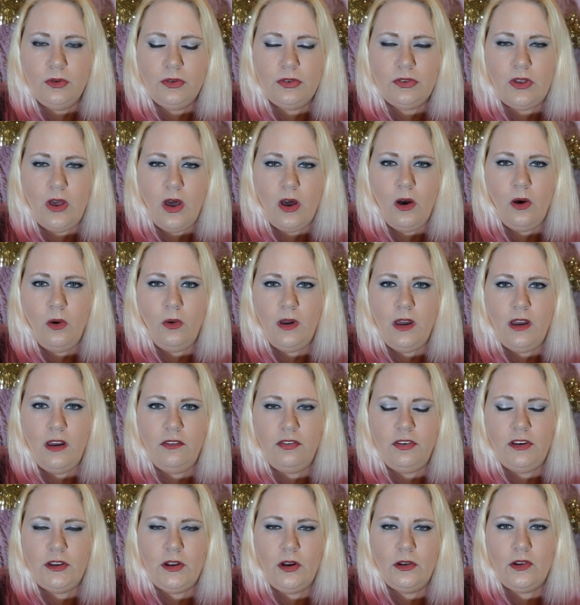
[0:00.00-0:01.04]
So
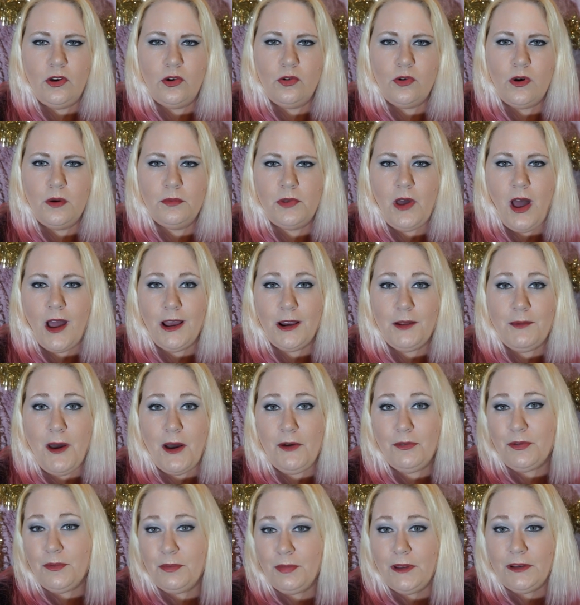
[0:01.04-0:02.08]
if you don't know who I'm talking
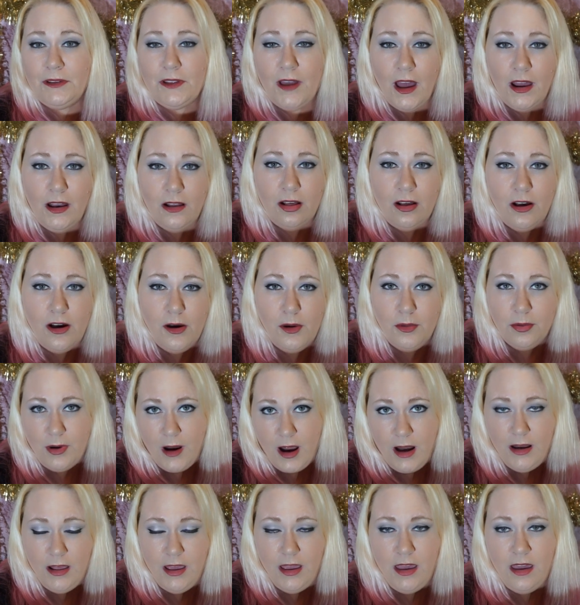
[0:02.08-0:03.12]
about from the title
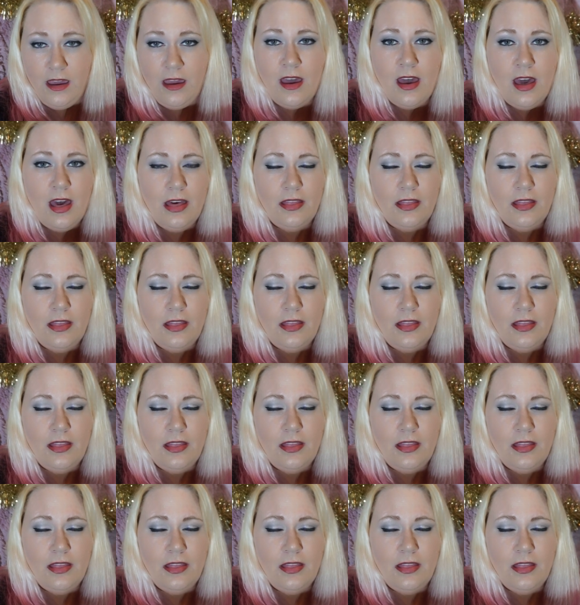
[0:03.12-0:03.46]
already,